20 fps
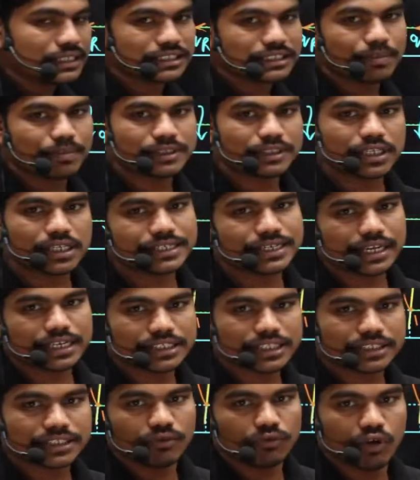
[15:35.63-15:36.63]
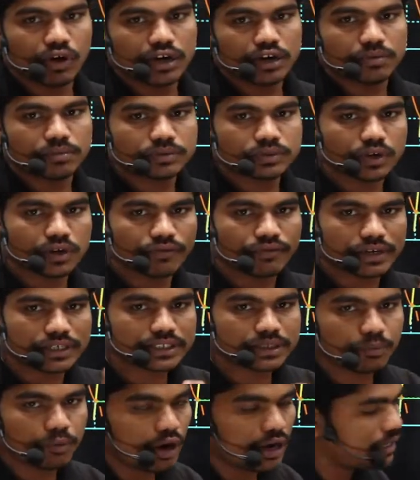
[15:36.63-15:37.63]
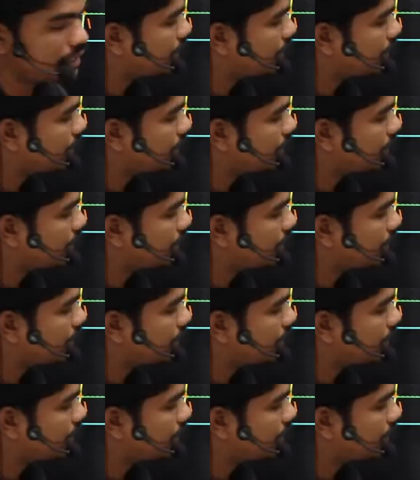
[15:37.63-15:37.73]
in pressure decreases the volume. So first point